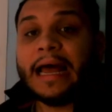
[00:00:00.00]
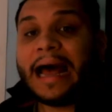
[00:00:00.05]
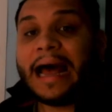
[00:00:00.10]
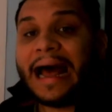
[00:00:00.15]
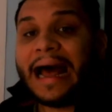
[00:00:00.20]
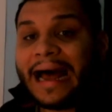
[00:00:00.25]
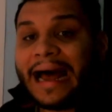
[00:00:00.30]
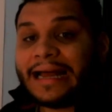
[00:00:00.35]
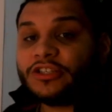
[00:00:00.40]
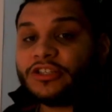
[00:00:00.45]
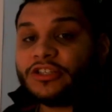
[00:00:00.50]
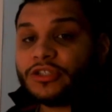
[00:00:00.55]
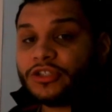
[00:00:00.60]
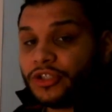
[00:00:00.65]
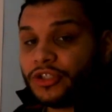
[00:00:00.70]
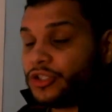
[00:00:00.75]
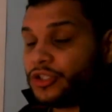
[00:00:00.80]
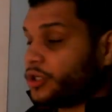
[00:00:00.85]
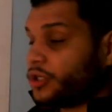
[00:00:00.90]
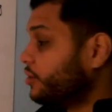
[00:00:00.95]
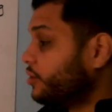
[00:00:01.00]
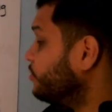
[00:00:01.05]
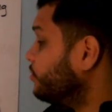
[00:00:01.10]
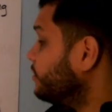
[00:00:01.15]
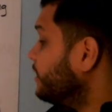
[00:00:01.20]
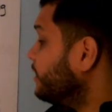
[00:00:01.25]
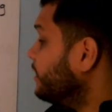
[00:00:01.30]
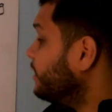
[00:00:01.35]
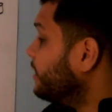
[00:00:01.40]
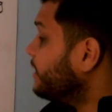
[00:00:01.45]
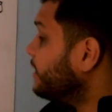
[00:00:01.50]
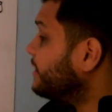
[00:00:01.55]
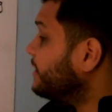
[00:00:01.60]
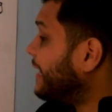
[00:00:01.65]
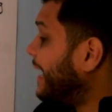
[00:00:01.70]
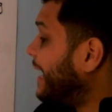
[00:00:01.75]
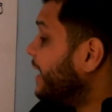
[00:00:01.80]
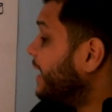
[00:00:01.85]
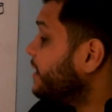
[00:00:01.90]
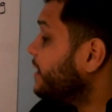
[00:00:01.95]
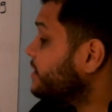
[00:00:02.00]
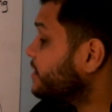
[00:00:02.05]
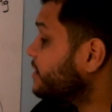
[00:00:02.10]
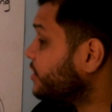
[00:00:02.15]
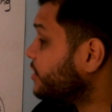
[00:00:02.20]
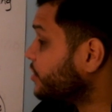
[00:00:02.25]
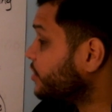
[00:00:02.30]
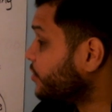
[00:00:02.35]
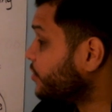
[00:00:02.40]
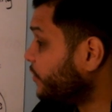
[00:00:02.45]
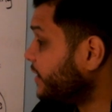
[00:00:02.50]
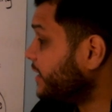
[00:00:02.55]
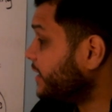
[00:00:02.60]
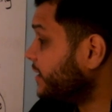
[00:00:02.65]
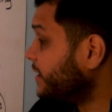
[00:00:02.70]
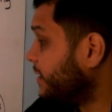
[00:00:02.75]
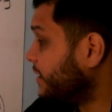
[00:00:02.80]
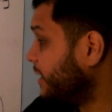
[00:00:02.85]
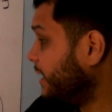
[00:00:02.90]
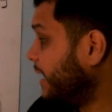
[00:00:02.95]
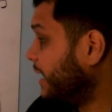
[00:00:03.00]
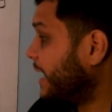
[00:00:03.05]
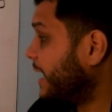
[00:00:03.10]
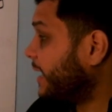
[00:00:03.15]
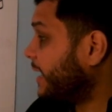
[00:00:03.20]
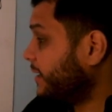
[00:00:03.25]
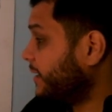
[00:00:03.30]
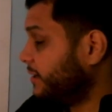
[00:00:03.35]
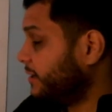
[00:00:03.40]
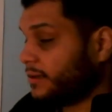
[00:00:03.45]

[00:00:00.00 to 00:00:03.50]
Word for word: I just showed that three o'clock